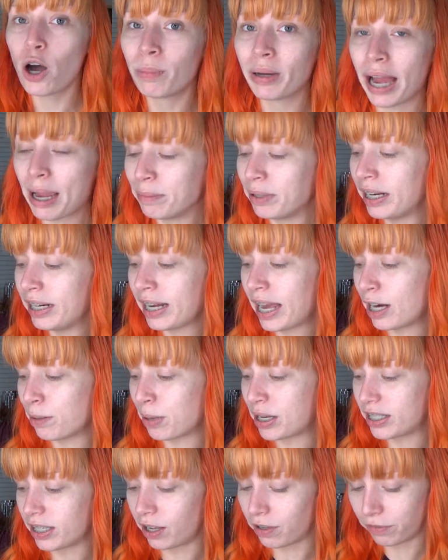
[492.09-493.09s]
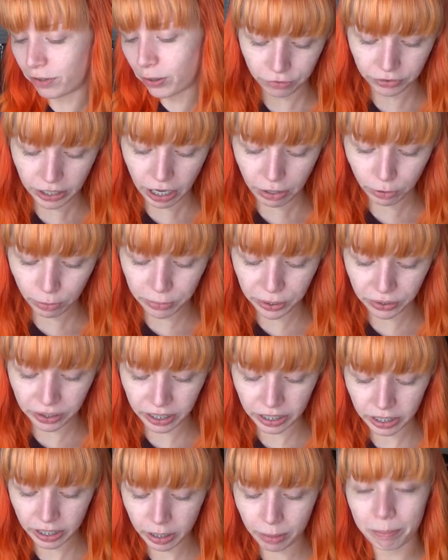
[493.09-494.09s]
Oh, but I'm getting ahead of myself. The Flower
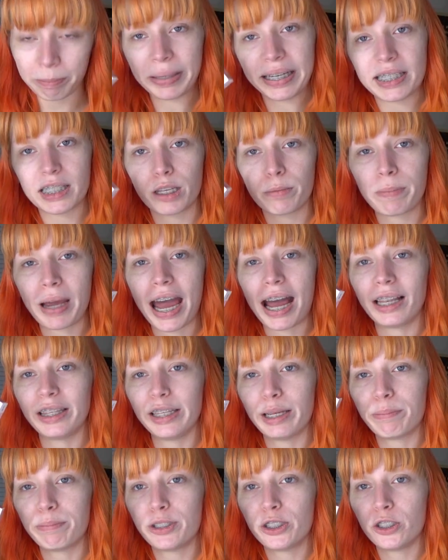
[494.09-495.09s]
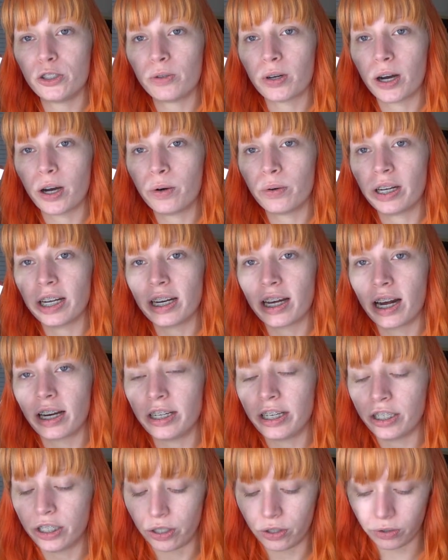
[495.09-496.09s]
Beauty Mix and Matte Lip Duo in
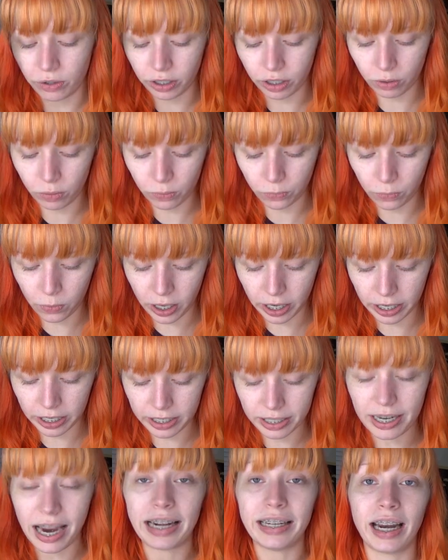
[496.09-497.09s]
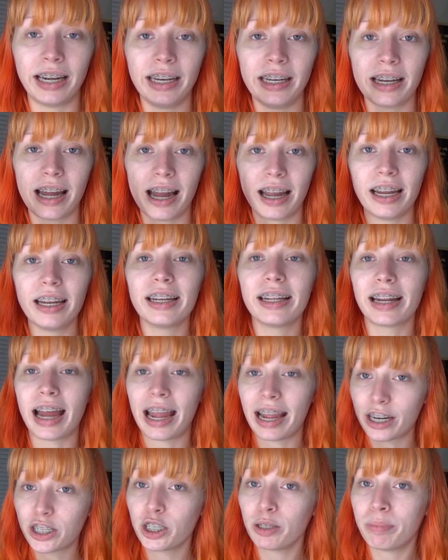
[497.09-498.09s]
Honey Nude was $9.99, and
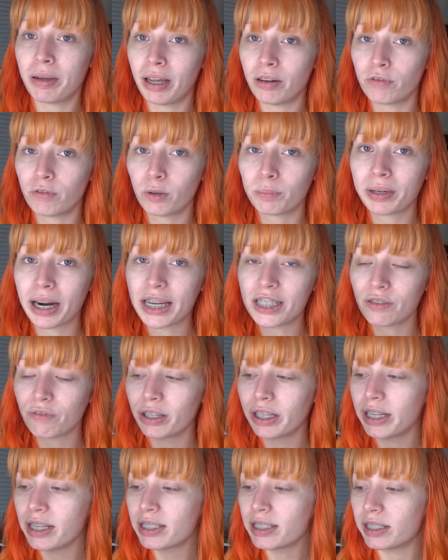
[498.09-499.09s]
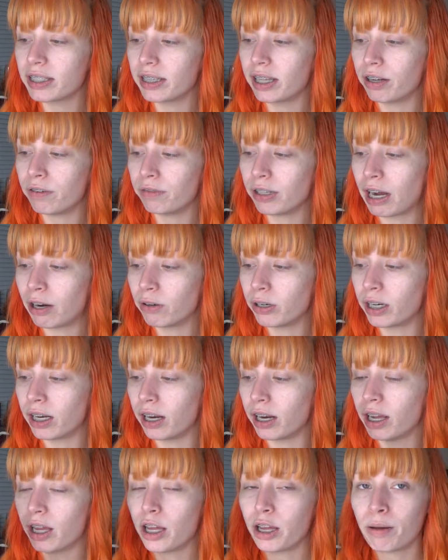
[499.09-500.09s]
I actually paid full price for this. The
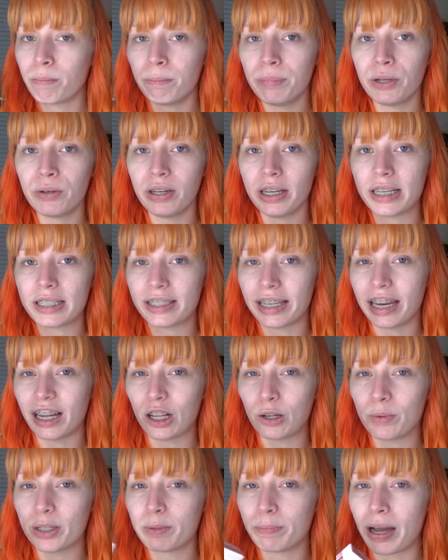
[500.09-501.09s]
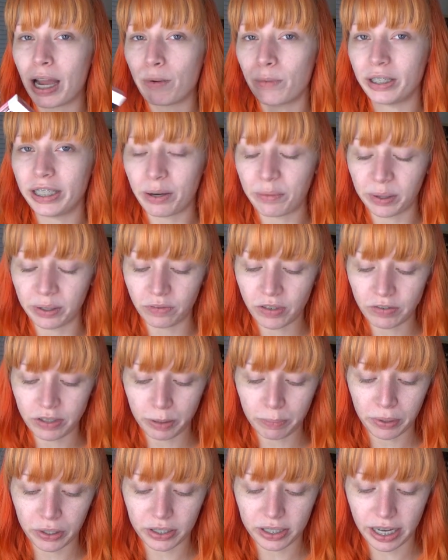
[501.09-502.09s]
Flower Beauty sale was buy one, get one
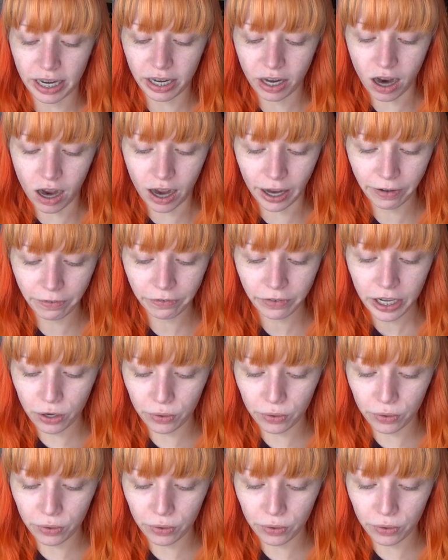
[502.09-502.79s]
50% off.